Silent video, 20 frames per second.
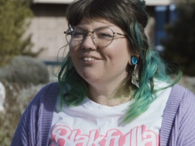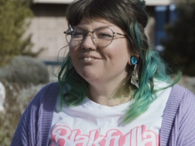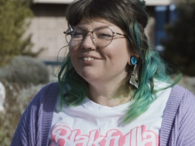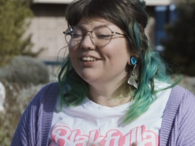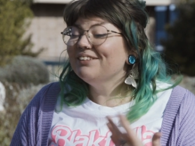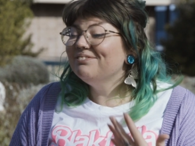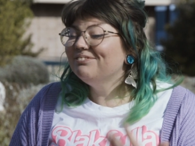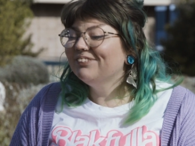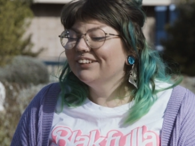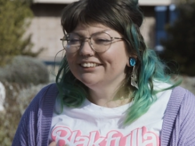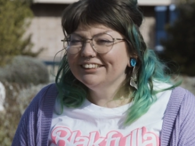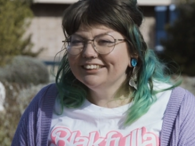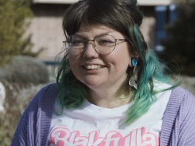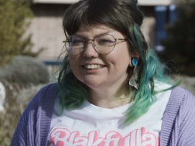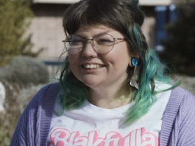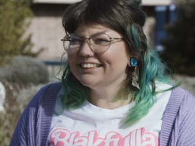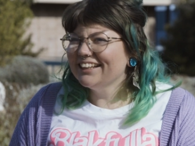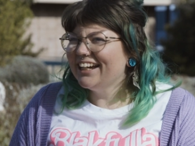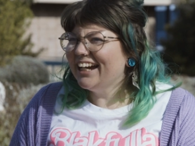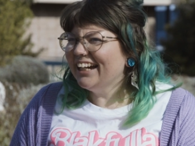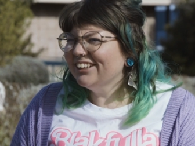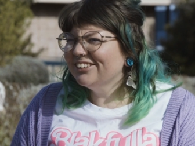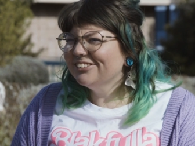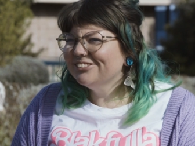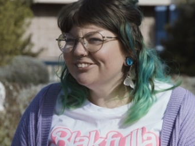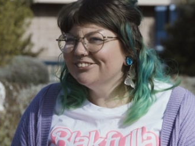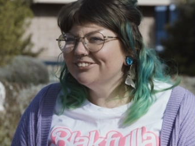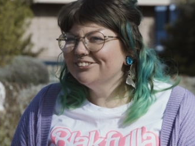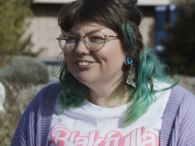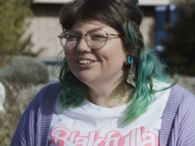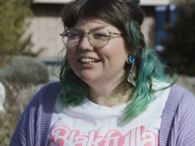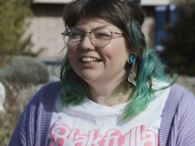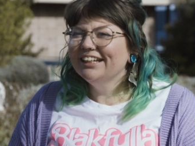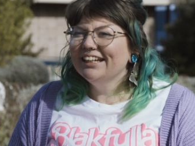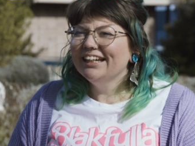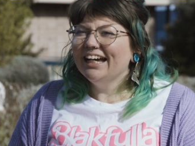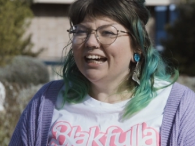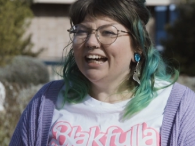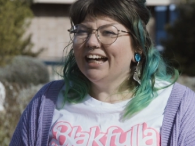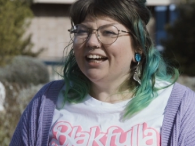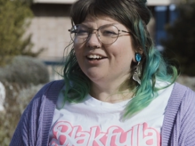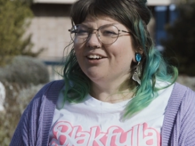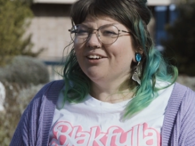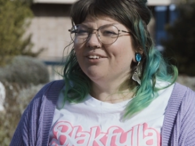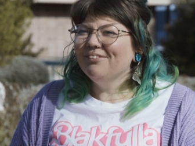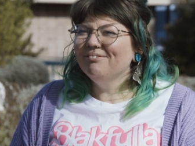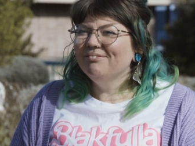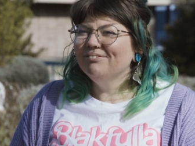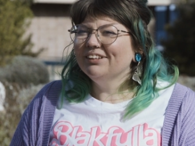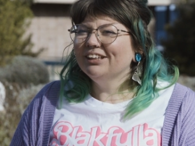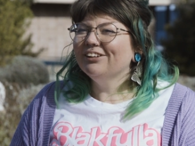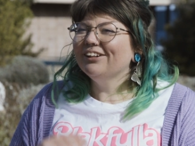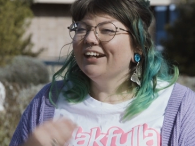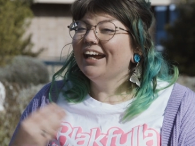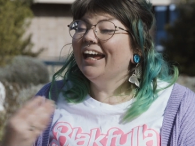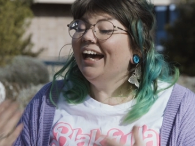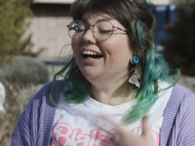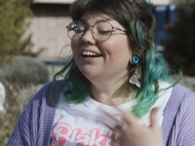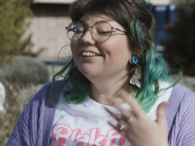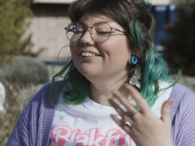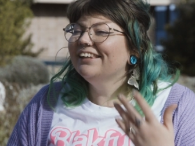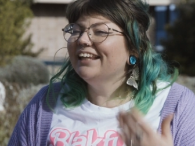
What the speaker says: their breeding cycle, how